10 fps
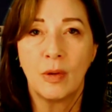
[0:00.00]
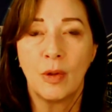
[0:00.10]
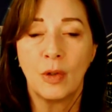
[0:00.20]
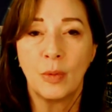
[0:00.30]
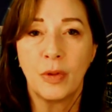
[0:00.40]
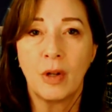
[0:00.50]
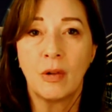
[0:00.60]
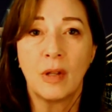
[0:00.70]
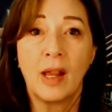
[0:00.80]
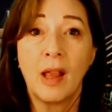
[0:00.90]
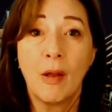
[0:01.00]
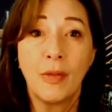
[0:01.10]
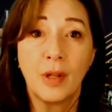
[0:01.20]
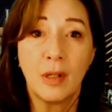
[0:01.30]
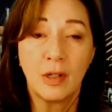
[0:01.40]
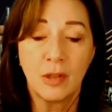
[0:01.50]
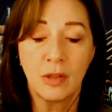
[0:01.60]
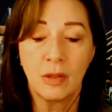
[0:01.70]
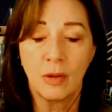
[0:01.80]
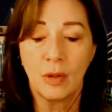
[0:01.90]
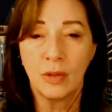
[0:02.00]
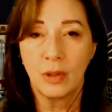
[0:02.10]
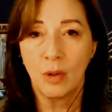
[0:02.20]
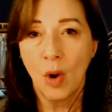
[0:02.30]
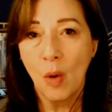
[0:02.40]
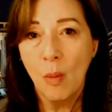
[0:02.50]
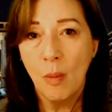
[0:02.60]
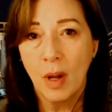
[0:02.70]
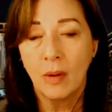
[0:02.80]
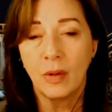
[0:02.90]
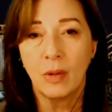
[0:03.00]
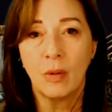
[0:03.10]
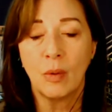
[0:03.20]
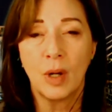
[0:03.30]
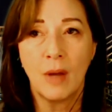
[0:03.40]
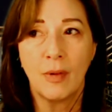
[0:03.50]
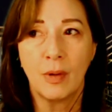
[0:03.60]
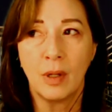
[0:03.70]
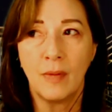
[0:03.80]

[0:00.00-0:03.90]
or those with underlying health conditions, or those that are homebound, or whatever,